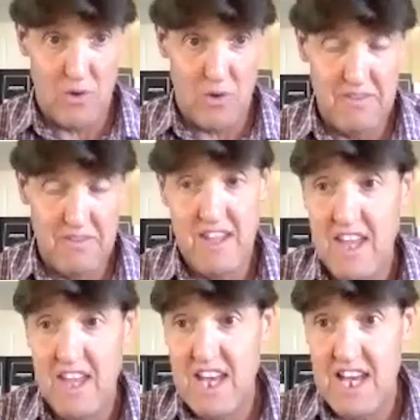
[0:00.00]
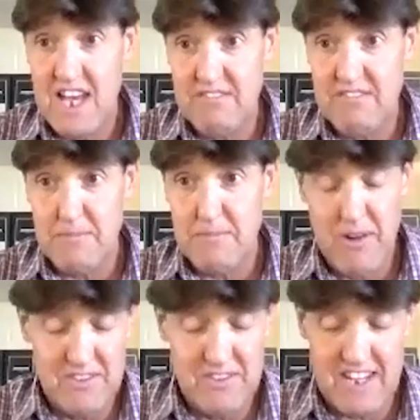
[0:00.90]
help
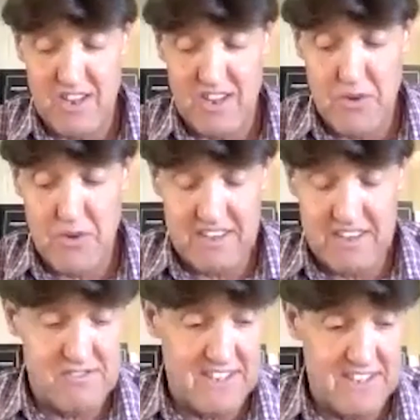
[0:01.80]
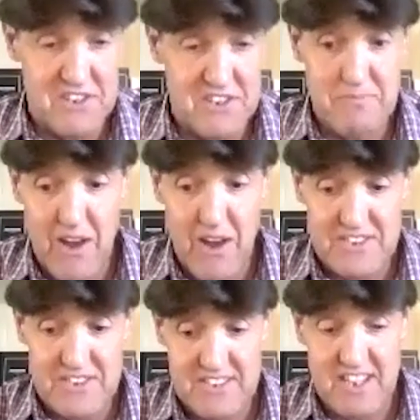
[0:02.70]
the green transition
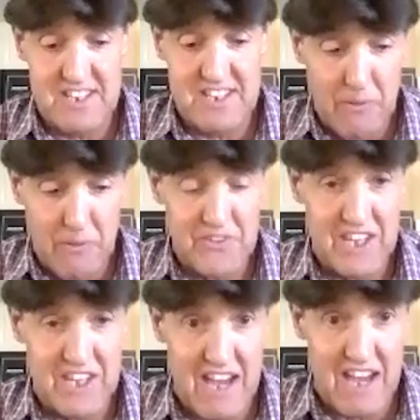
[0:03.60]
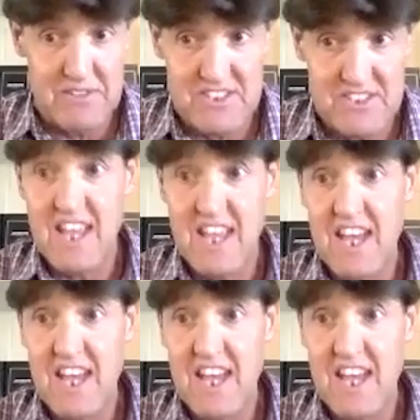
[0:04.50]
process, it's important that governments